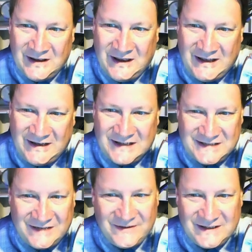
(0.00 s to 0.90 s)
and that is
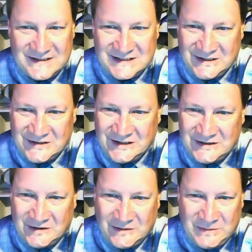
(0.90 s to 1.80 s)
definitely a skill. And
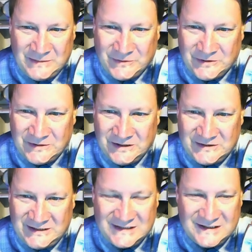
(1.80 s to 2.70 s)
there are people,
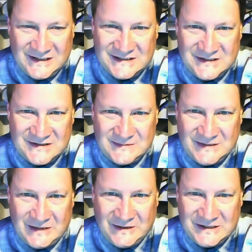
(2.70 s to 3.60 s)
Dan Talensky used to be
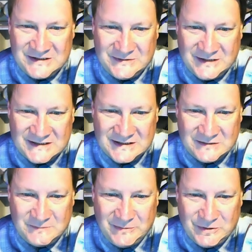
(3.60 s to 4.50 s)
that way too with us. There
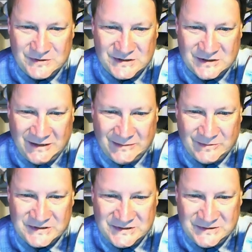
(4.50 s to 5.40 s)
are people who just are
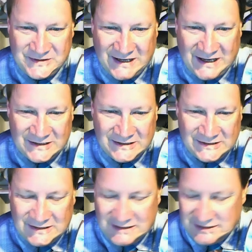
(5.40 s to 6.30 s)
able to do that
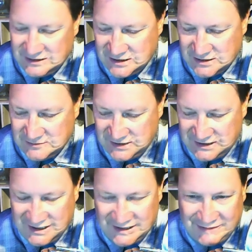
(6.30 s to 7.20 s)
at
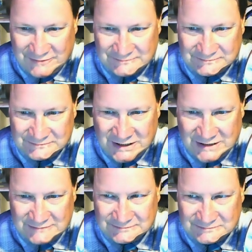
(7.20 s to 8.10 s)
a high level,
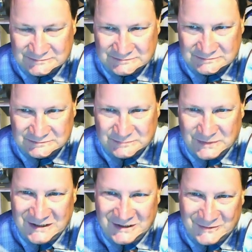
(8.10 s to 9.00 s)

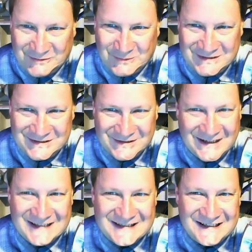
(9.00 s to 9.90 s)
but we're still
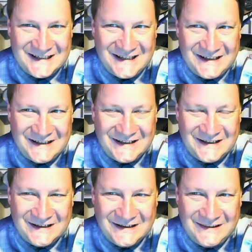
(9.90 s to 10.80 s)
not seeing
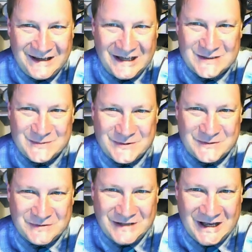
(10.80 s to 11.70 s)
the actual
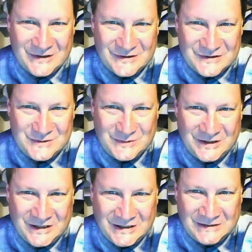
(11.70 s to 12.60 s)
bloggers who
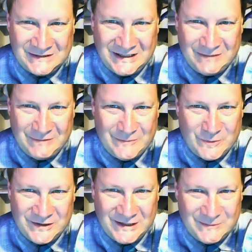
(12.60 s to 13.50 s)
are getting read
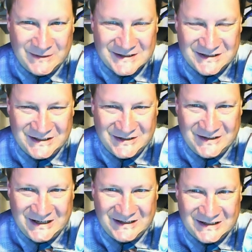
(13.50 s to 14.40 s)
more than anyone else on the
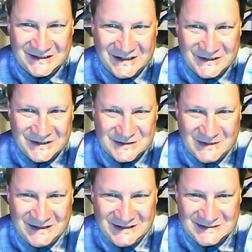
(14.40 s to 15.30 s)
internet acknowledged
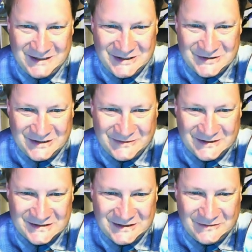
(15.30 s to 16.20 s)
by these major
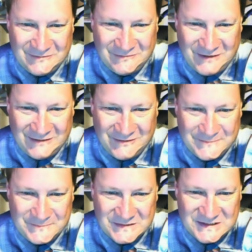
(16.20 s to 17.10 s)
networks. They're afraid of
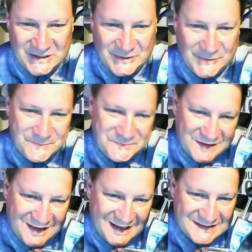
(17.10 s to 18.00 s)
them. So
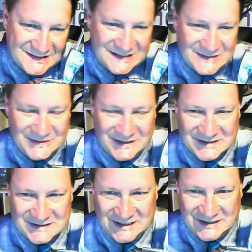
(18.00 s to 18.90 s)
that's the one thing
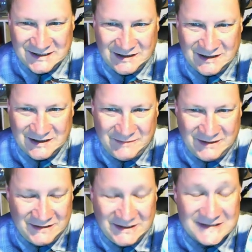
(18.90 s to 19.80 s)
I'll say. I
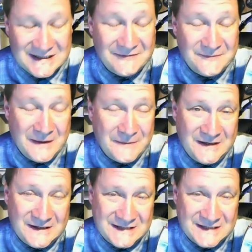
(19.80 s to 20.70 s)
mean, and that's not about me
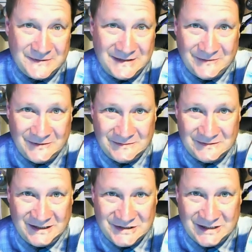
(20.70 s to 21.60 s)
because I would never
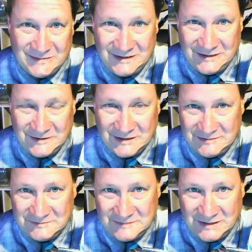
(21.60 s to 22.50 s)
take a job at a network.
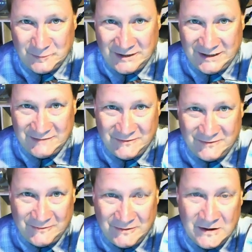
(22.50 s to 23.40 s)
I'm where I am forever.